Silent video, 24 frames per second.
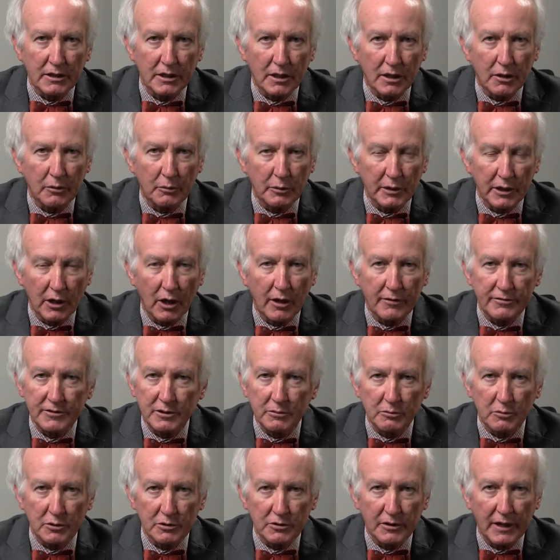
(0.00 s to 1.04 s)
Uh, we
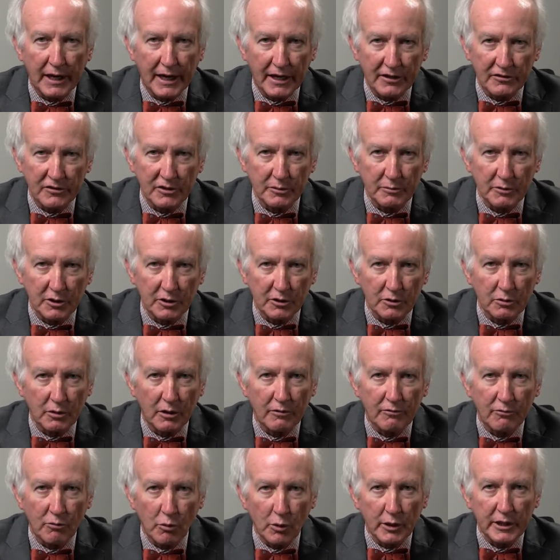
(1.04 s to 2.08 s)
often will ask them to do a
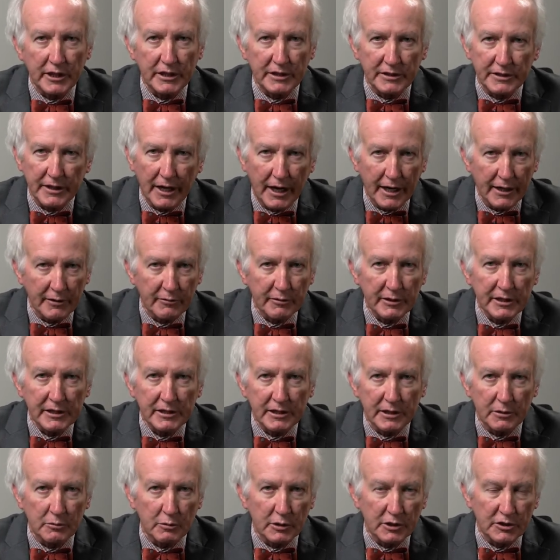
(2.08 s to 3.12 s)
voiding diary
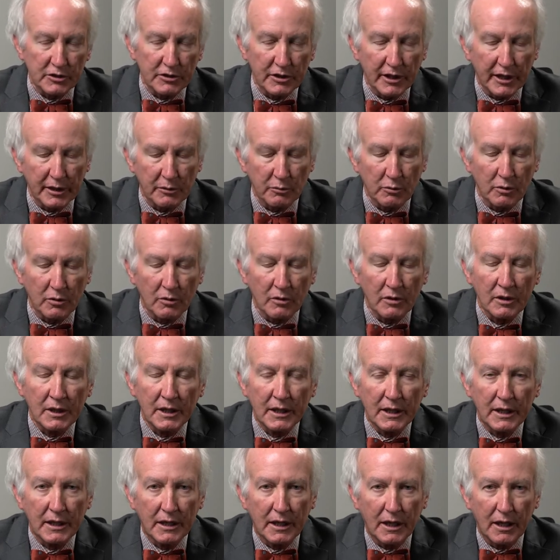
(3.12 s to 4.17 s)
in which they will
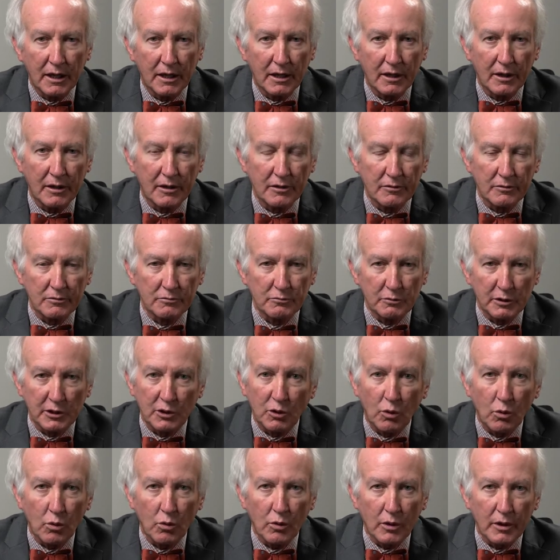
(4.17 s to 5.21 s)
uh,
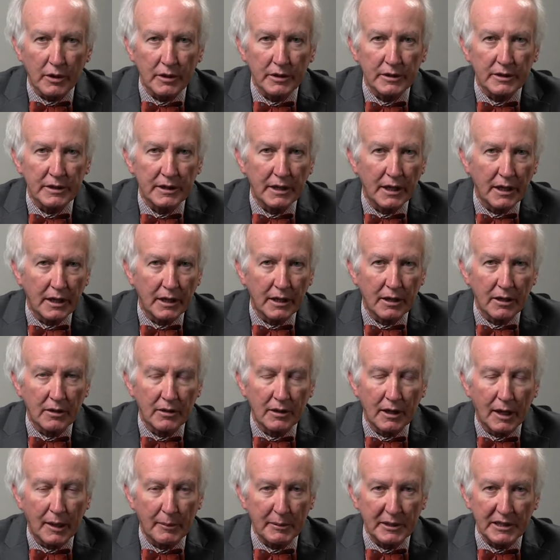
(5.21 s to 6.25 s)
record
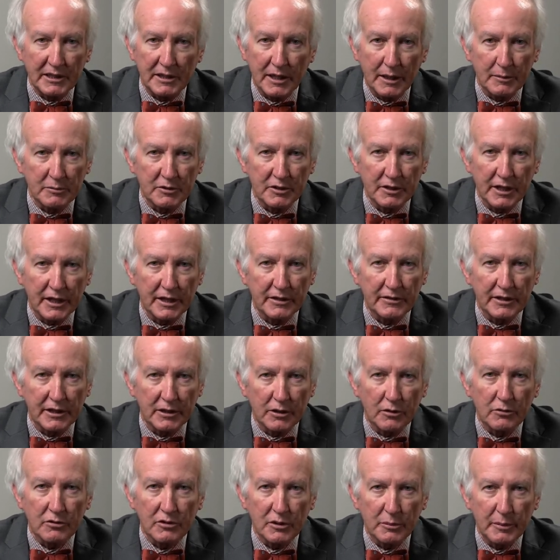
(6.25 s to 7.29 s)
uh, how many times a day they
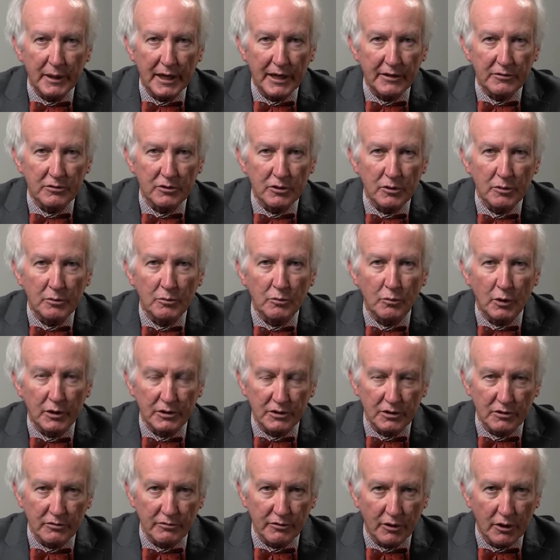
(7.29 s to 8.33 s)
go to the bathroom, what
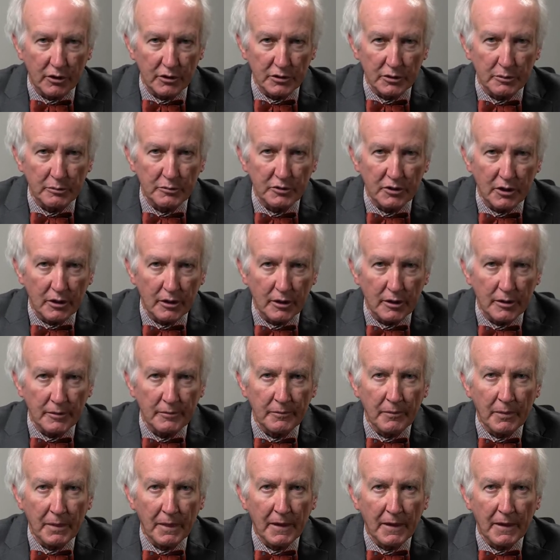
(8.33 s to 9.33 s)
their volumes are.